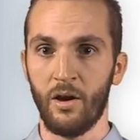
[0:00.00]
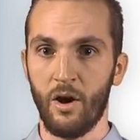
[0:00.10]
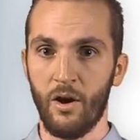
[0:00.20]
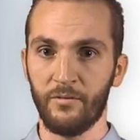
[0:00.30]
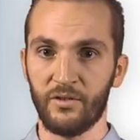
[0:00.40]

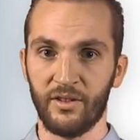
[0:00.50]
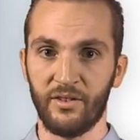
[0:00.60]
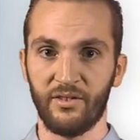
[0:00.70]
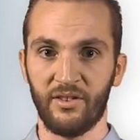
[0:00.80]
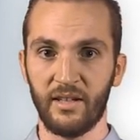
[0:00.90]

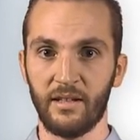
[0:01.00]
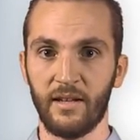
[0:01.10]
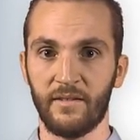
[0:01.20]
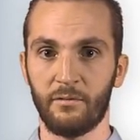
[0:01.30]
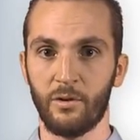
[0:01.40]
Often,
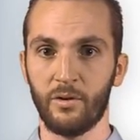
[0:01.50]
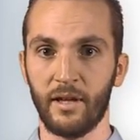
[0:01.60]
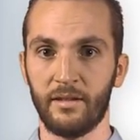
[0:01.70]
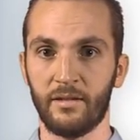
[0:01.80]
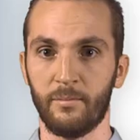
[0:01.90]
satellites are
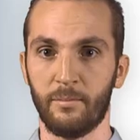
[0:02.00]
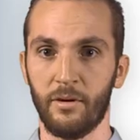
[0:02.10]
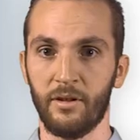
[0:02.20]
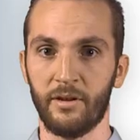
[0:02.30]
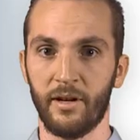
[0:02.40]
located in
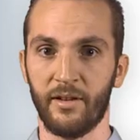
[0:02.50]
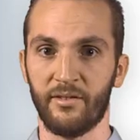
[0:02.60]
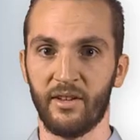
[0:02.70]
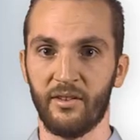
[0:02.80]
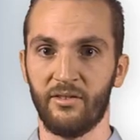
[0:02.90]
polar
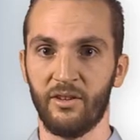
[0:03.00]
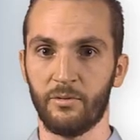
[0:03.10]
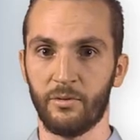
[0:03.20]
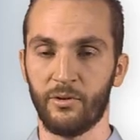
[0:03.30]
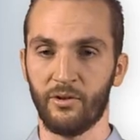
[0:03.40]
and
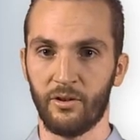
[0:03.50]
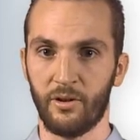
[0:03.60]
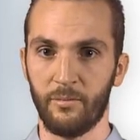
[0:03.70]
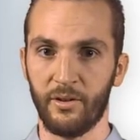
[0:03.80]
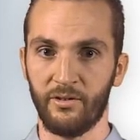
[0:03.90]
sun-synchronous
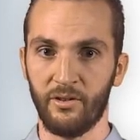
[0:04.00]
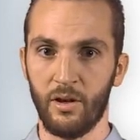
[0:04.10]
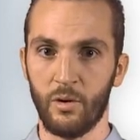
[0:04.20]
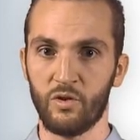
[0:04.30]
orbits,